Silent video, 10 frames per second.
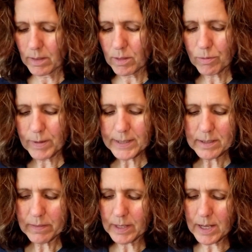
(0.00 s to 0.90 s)
The rest
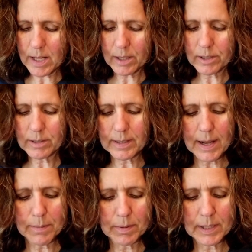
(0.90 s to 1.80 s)
of the colors,
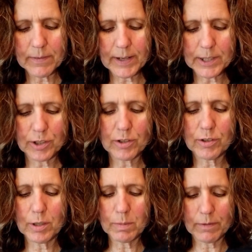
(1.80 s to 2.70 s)
I believe I
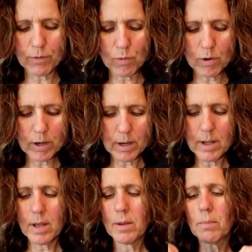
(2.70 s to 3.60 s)
showed you before,
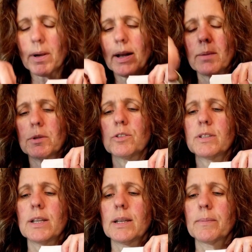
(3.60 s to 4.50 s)
but I'm
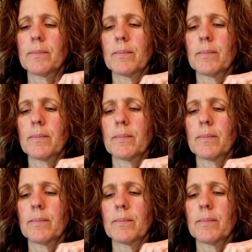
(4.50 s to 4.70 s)
using